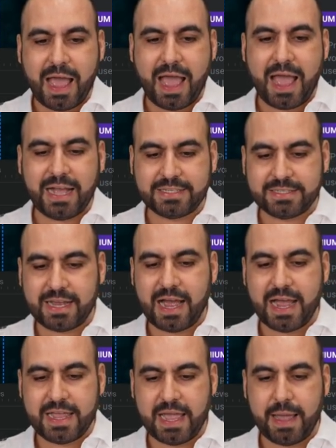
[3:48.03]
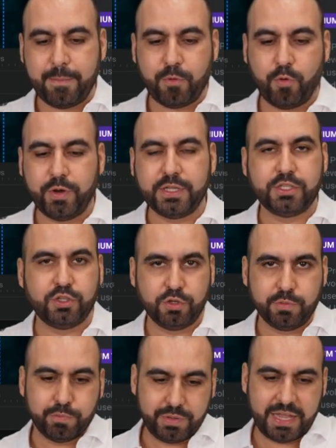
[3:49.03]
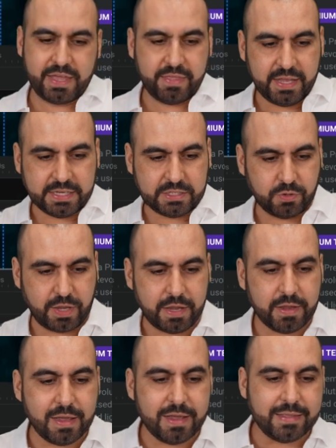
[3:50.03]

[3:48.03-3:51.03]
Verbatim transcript: as I am going to play this. Okay.